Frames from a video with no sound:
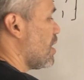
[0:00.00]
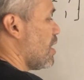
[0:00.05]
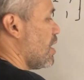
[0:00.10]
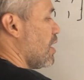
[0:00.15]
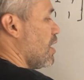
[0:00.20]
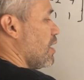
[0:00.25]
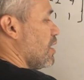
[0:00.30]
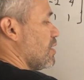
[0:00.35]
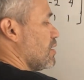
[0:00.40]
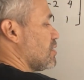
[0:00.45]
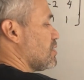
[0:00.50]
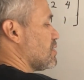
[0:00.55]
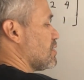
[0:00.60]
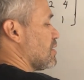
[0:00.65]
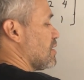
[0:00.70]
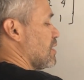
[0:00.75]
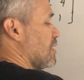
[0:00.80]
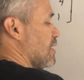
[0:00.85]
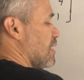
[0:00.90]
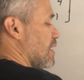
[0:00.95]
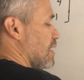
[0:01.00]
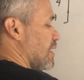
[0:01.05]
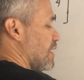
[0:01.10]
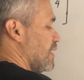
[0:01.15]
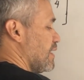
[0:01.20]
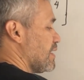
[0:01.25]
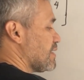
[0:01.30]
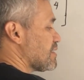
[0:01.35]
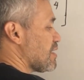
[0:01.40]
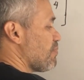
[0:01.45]
And
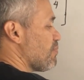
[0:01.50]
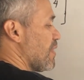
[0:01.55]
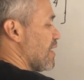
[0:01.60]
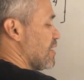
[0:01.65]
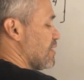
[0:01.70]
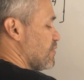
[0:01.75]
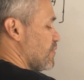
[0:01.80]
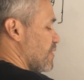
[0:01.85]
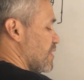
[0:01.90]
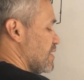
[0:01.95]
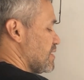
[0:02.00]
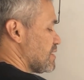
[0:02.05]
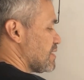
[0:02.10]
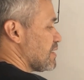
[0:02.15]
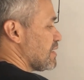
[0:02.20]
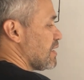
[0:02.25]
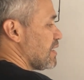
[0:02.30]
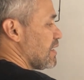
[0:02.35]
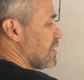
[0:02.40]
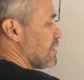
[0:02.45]
it is a matrix